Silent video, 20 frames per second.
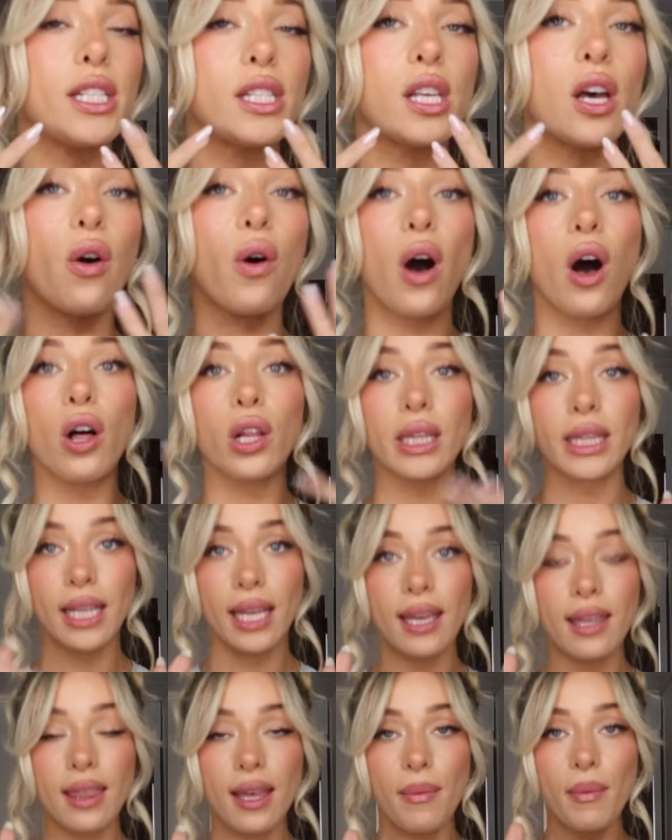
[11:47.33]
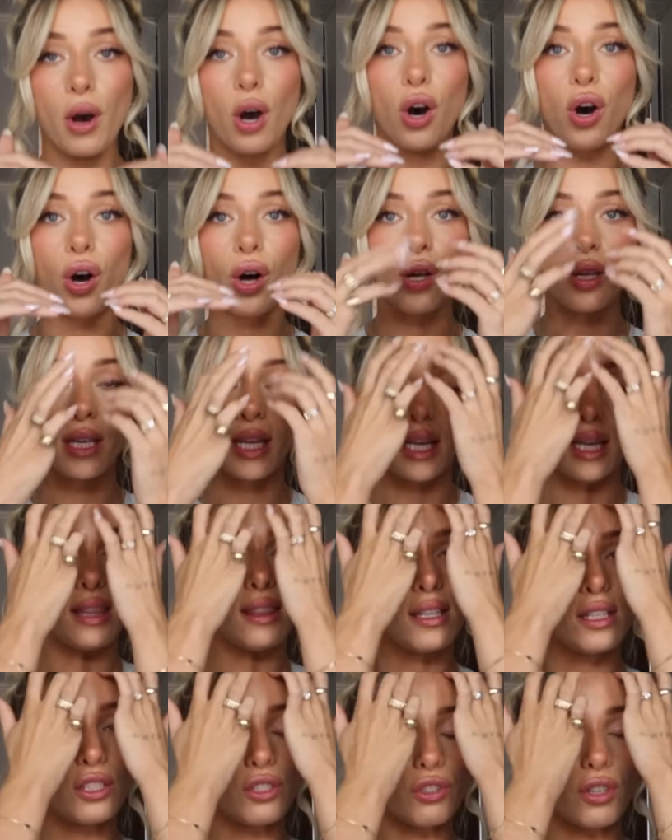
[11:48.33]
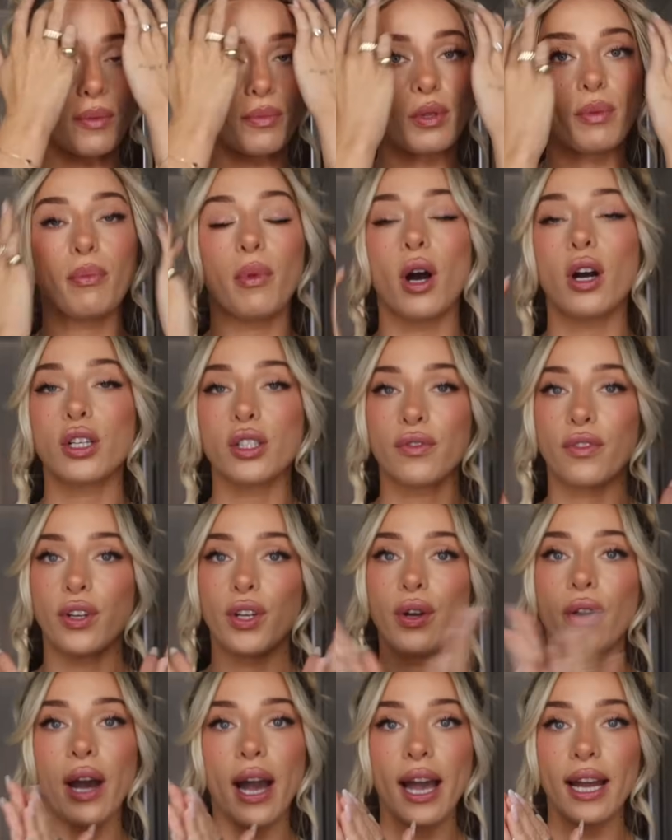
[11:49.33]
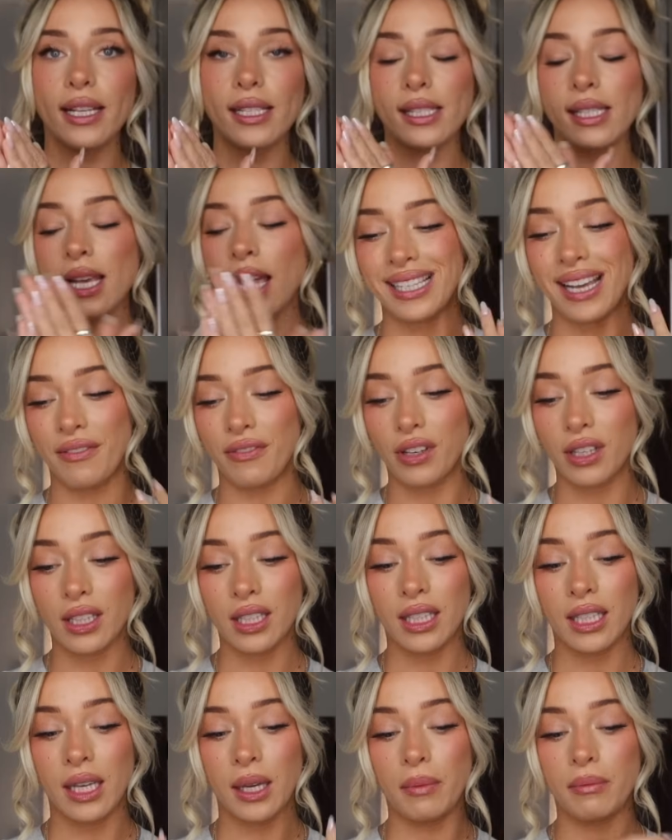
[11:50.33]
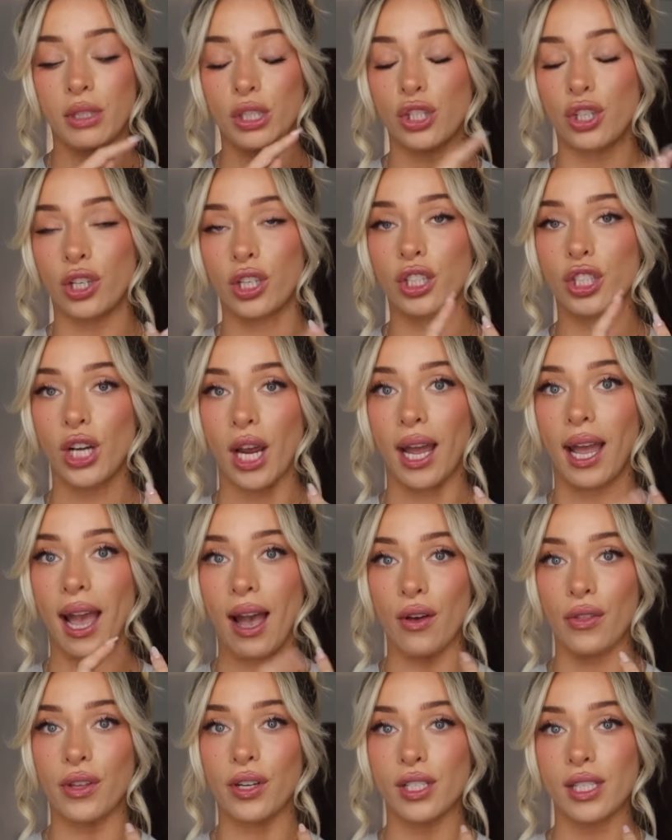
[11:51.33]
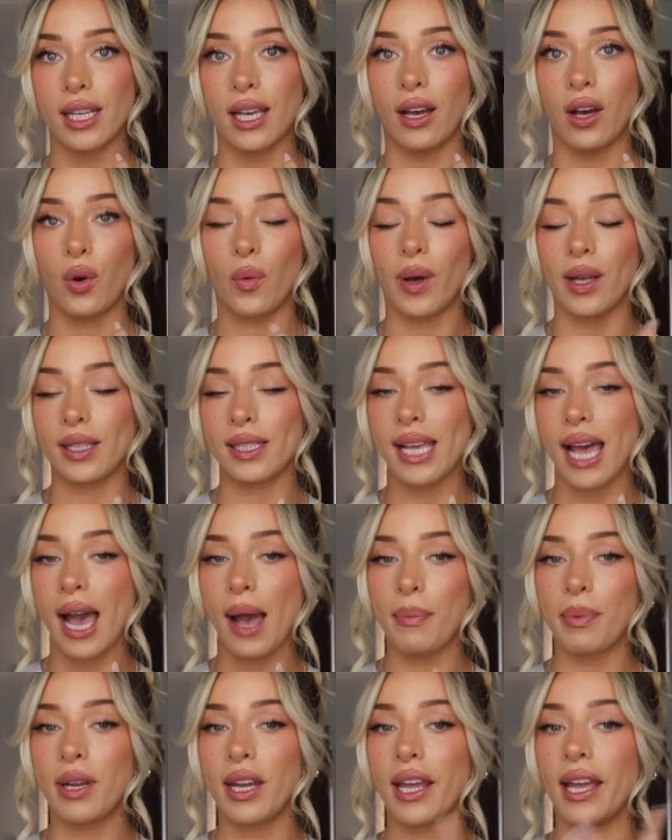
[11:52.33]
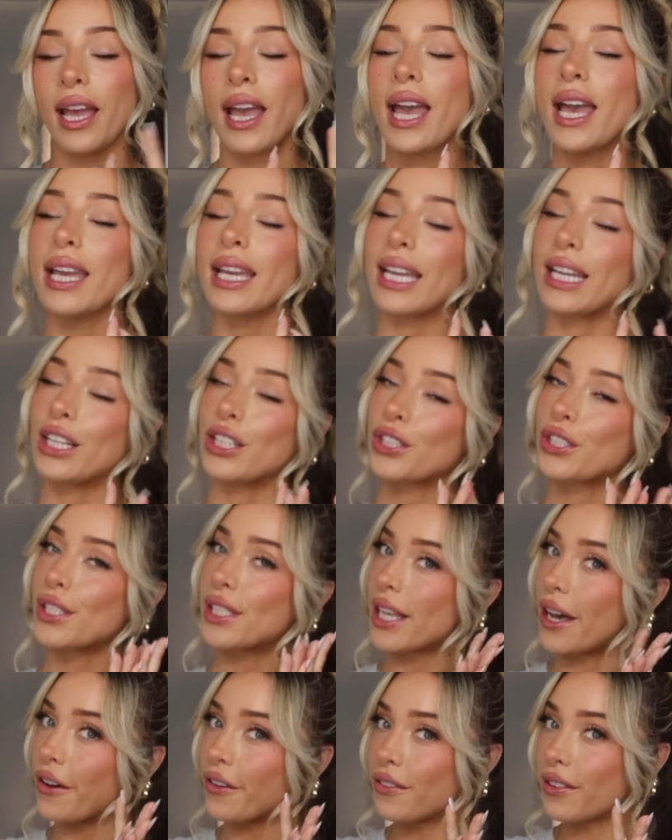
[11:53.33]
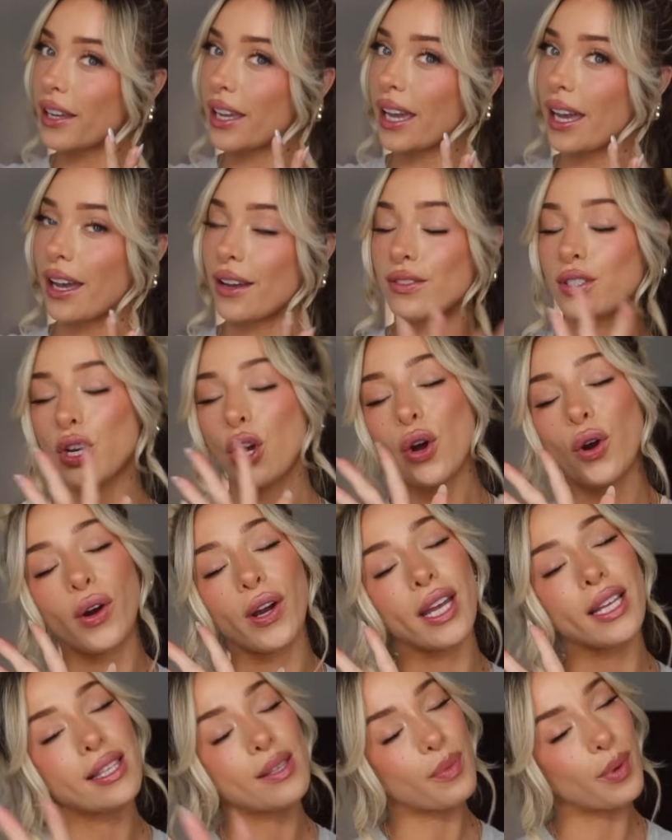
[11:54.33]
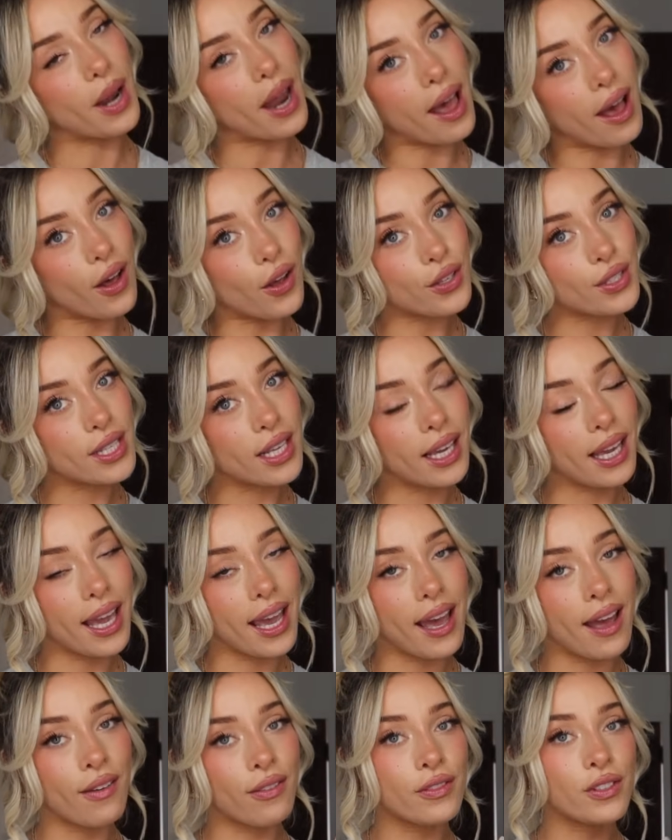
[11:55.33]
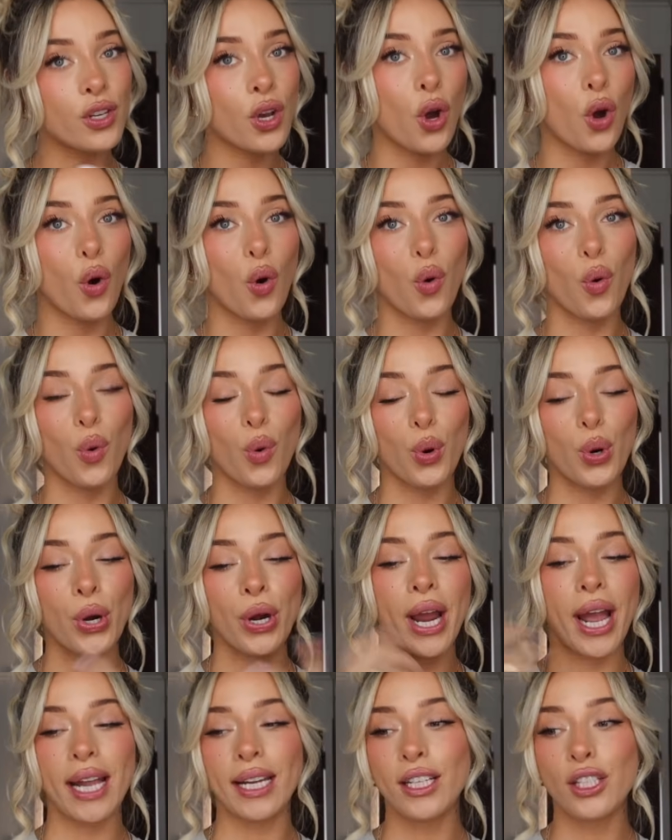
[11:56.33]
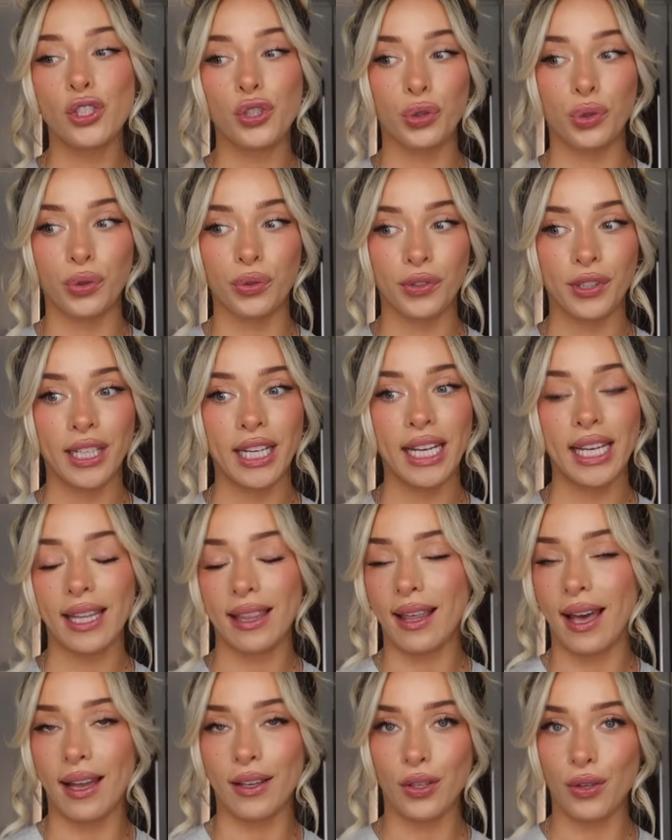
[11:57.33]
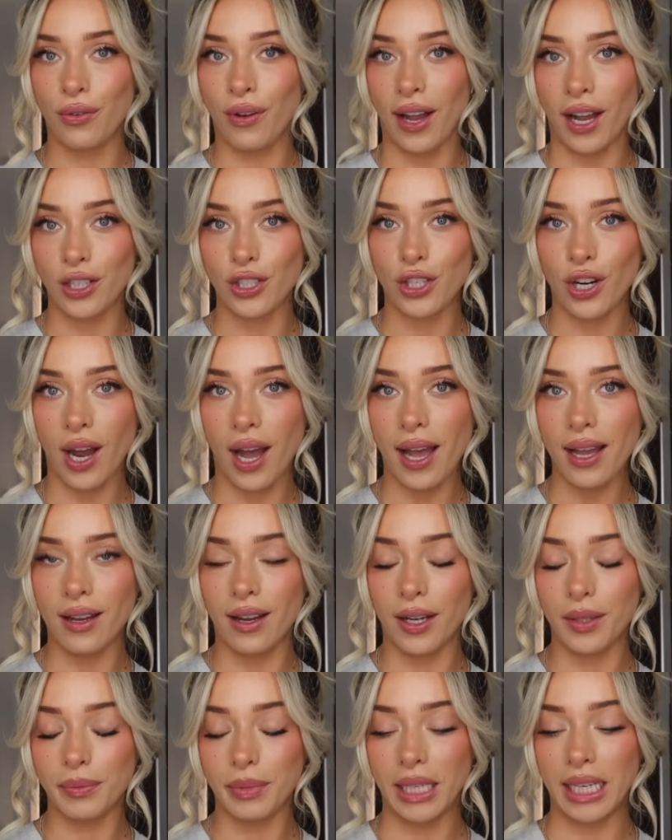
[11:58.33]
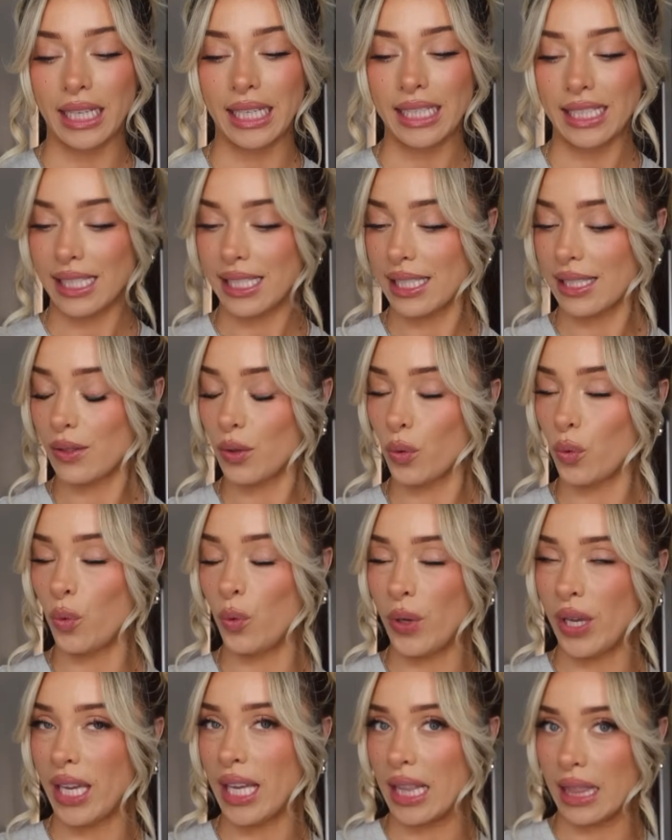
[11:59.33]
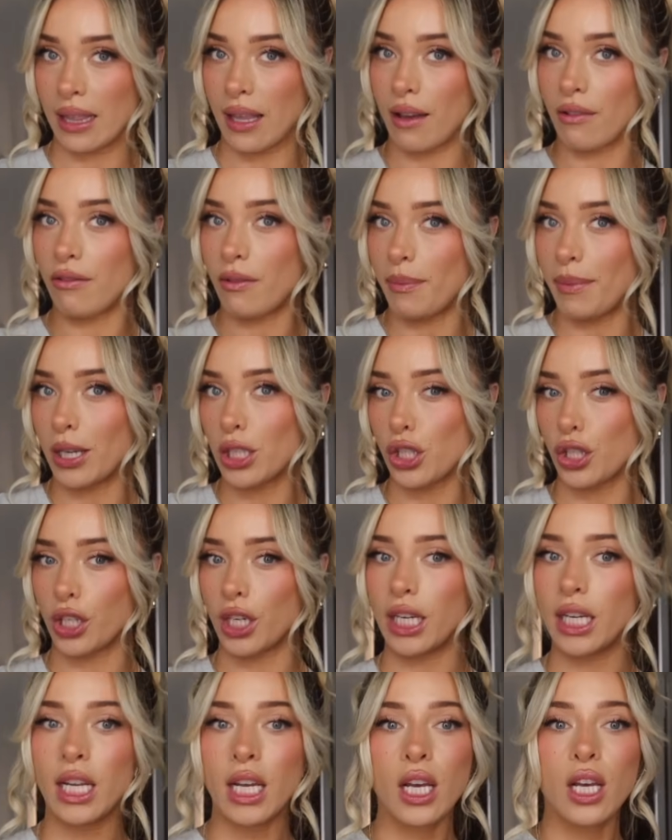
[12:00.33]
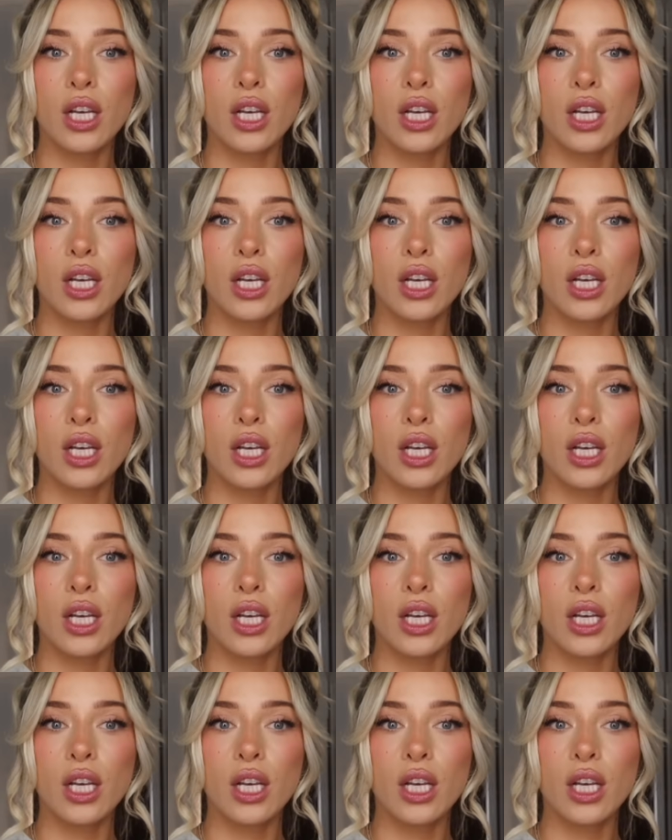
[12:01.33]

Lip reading: So I'll link them all in the description box for you guys. Definitely be sure to check out their sale while it's happening. Get yourself a gift or get someone else a gift or any jewelry that you've had your eye on because we love Mejuri.